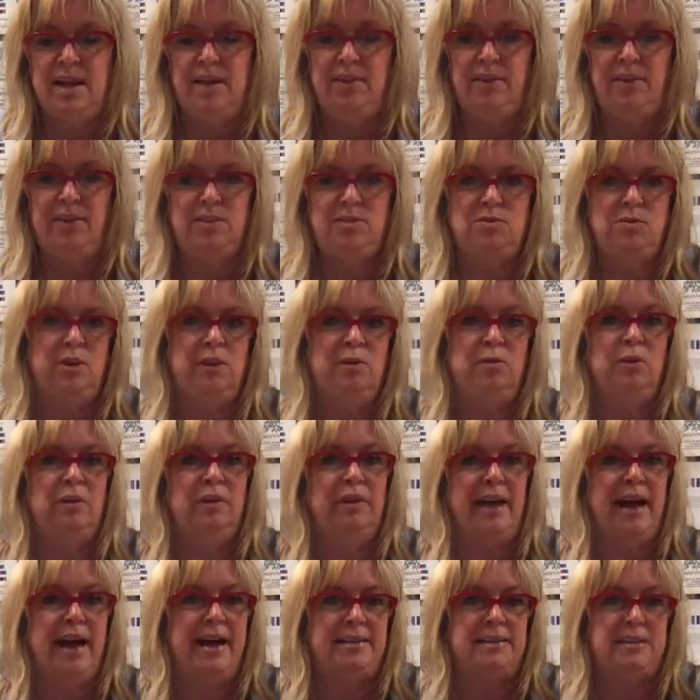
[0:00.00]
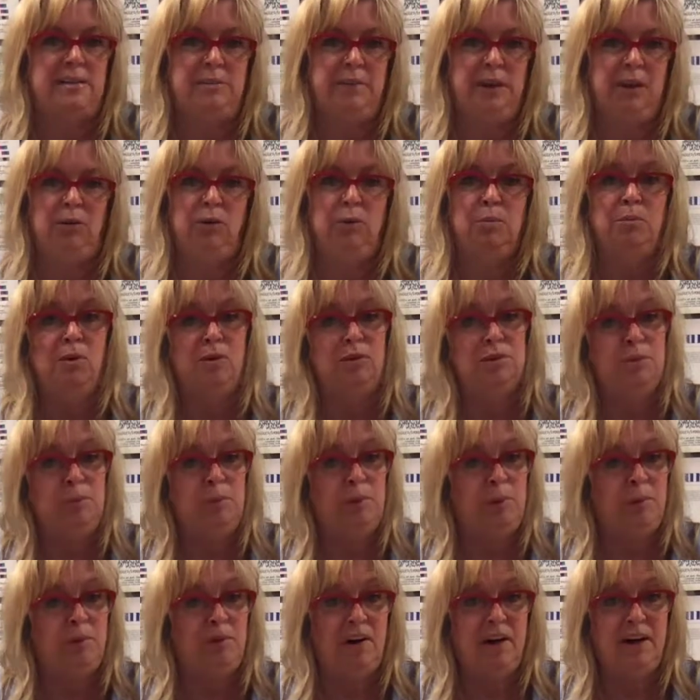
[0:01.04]
This one will last me through multiple
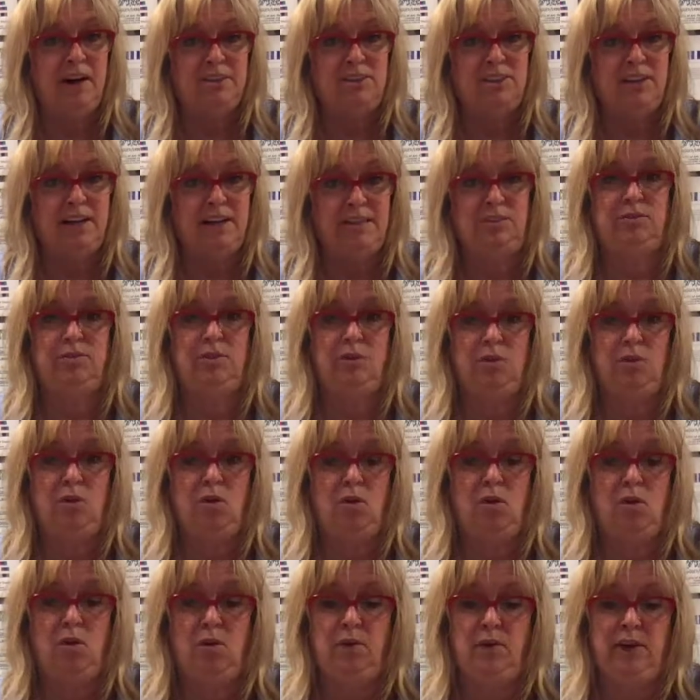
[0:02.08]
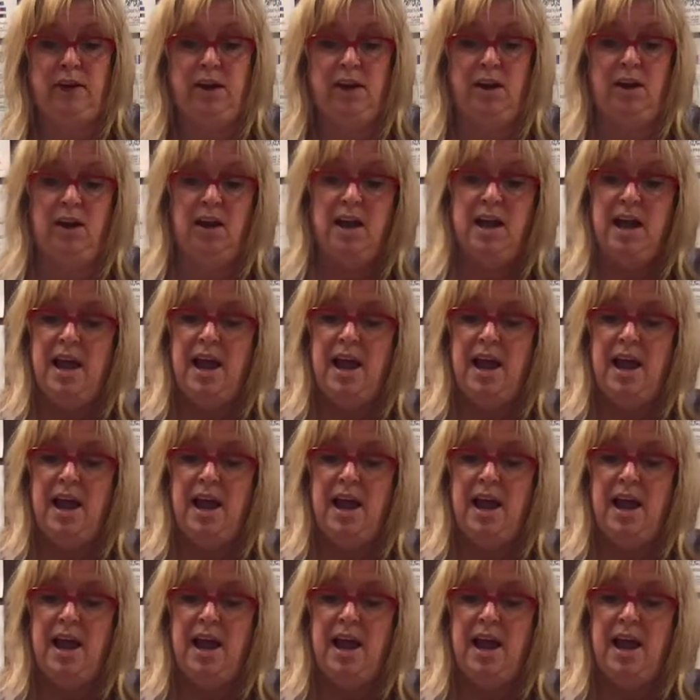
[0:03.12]
projects for the whole year.